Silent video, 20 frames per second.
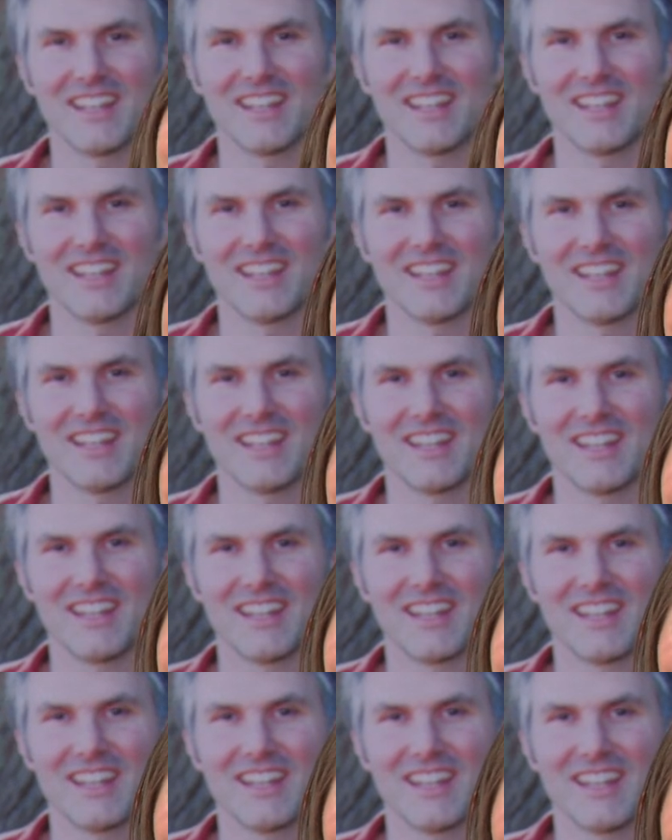
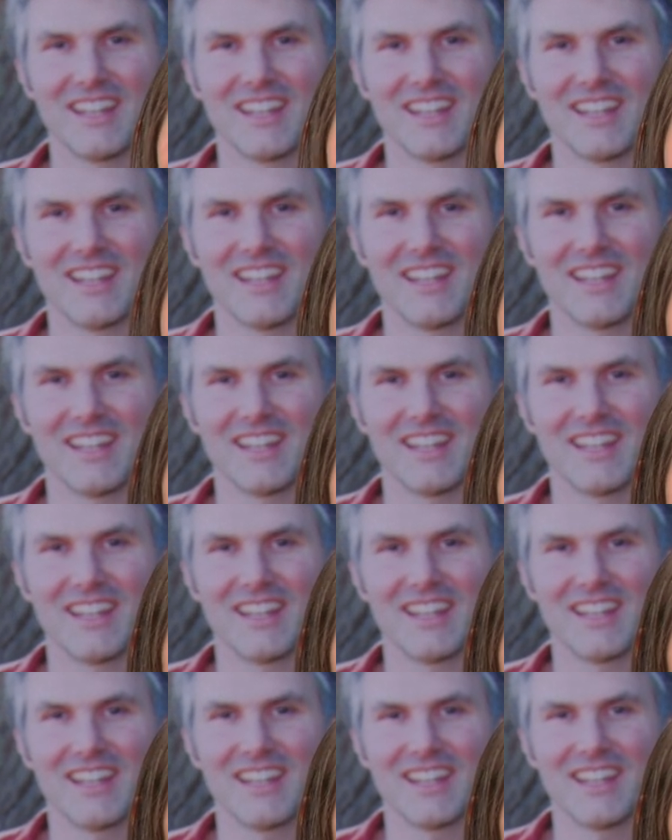
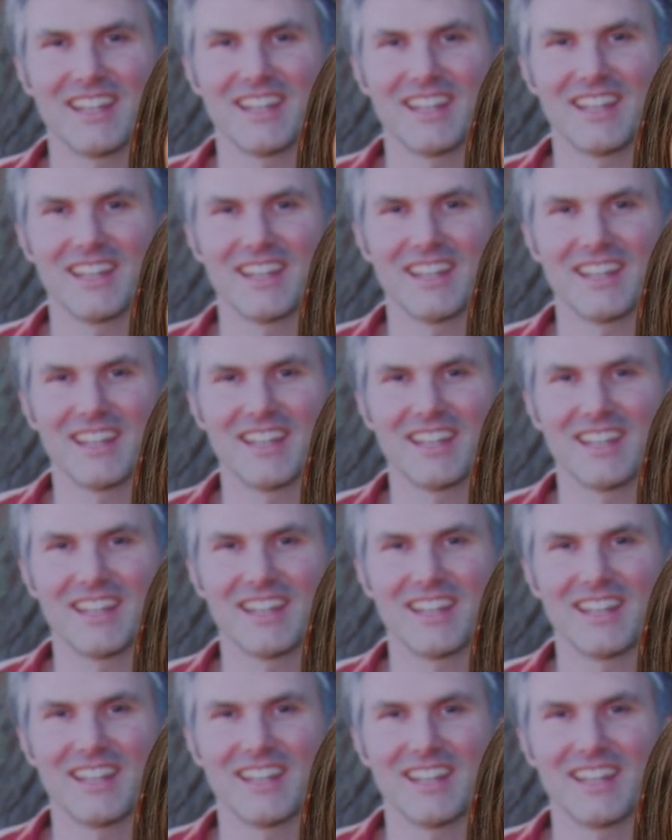
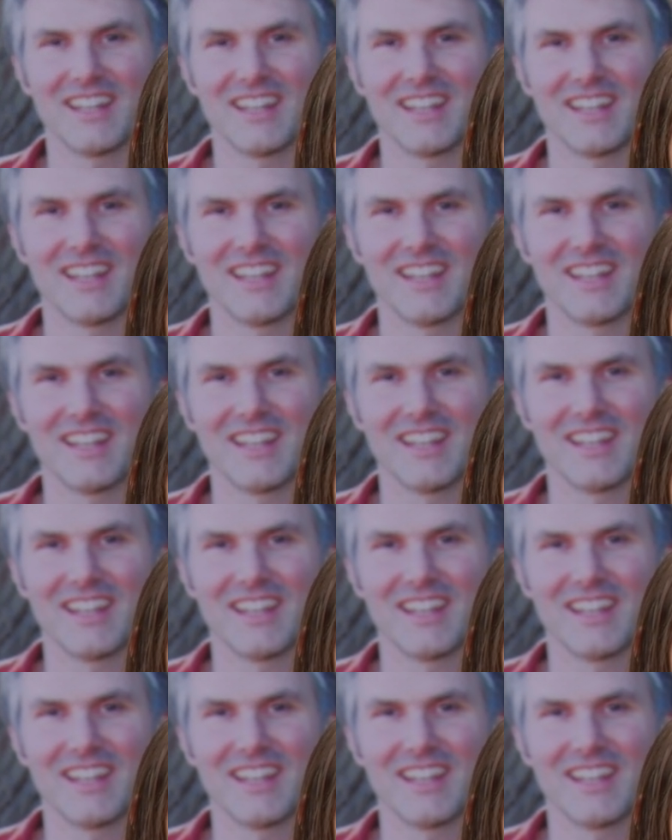The person shown says nothing.